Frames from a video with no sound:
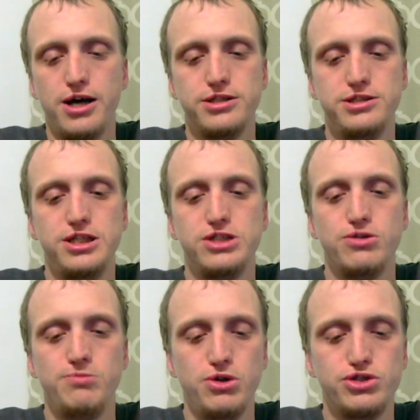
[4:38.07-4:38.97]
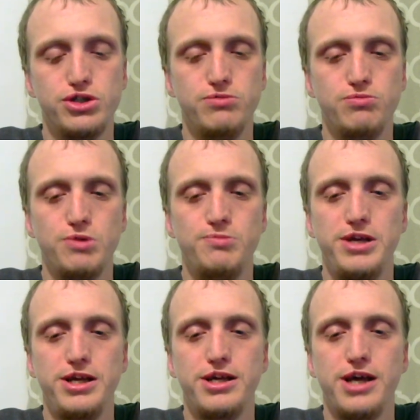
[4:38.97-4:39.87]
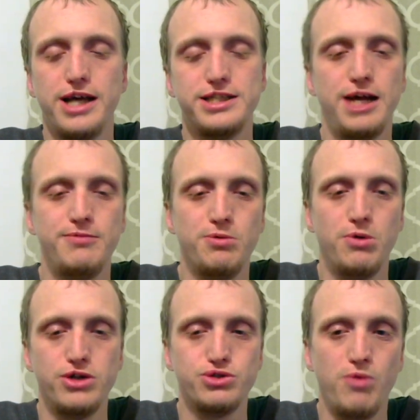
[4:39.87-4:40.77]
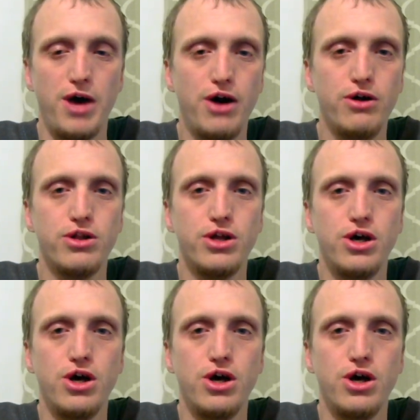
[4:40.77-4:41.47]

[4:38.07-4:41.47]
distribution would be acceptable as well.